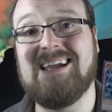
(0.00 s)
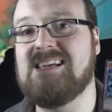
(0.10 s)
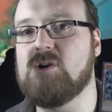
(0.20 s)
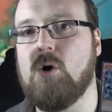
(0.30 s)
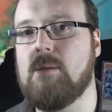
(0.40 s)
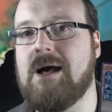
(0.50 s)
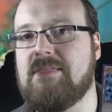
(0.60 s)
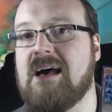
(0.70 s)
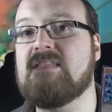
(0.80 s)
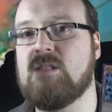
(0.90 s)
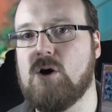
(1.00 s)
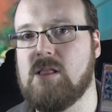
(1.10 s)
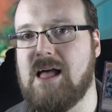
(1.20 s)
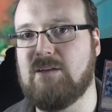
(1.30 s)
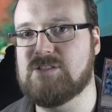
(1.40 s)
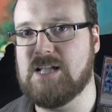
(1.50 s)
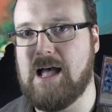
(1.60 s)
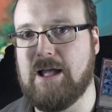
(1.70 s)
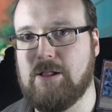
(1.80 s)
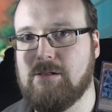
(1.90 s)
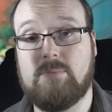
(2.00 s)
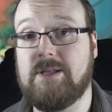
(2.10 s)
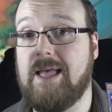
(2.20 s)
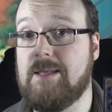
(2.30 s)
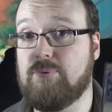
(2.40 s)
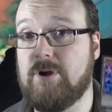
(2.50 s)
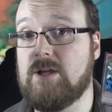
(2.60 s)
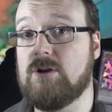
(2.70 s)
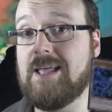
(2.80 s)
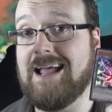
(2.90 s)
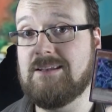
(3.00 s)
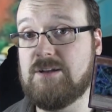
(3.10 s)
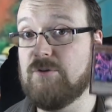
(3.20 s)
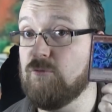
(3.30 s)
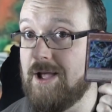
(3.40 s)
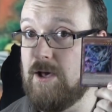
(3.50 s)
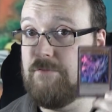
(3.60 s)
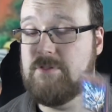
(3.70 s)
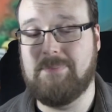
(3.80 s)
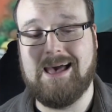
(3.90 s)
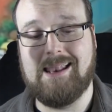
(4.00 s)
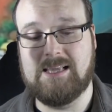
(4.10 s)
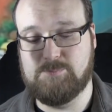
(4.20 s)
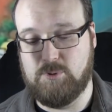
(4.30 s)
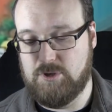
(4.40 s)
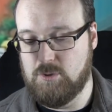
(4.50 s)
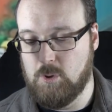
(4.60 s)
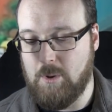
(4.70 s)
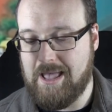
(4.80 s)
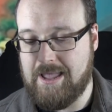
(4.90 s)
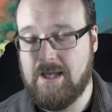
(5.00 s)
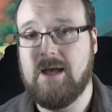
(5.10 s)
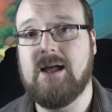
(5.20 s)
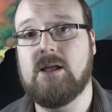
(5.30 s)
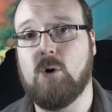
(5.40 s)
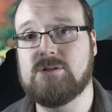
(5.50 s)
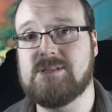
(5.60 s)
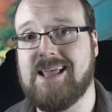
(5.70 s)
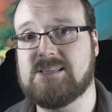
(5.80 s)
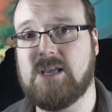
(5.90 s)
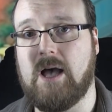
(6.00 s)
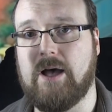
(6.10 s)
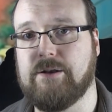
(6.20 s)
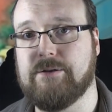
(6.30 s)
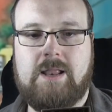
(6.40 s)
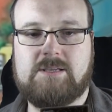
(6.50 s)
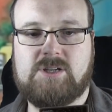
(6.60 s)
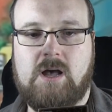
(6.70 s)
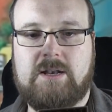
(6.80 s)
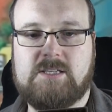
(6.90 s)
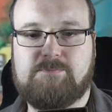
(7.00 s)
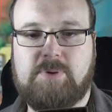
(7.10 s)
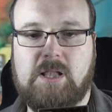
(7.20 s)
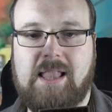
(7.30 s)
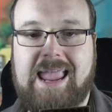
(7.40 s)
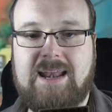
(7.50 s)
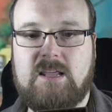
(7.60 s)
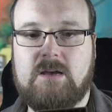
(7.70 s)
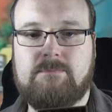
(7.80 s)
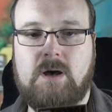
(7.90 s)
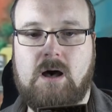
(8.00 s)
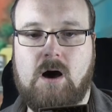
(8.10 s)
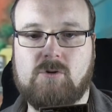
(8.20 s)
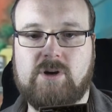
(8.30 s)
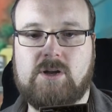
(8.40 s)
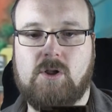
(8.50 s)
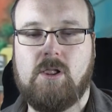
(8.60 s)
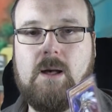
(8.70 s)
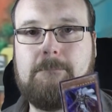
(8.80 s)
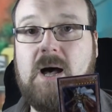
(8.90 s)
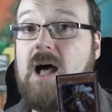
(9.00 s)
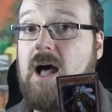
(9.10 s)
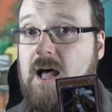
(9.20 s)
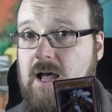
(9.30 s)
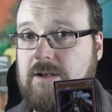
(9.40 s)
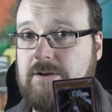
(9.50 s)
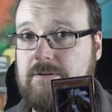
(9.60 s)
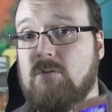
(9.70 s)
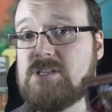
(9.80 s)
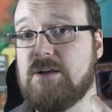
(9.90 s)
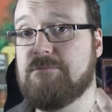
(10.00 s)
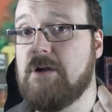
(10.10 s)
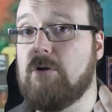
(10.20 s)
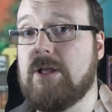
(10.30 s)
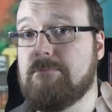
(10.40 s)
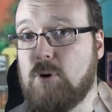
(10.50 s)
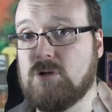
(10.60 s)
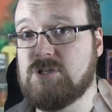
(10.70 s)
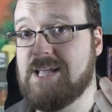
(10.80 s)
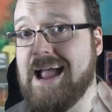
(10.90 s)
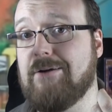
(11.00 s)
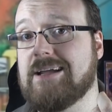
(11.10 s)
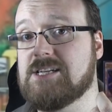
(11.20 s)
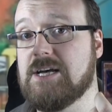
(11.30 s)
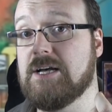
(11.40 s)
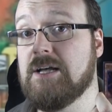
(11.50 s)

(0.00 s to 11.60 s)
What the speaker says: he's all about that thug lifestyle. But hey, pretty good candidate right off the bat. Let's put you away and go on to the next card. Next card is Palladium Oracle Mahad. Obviously a very important character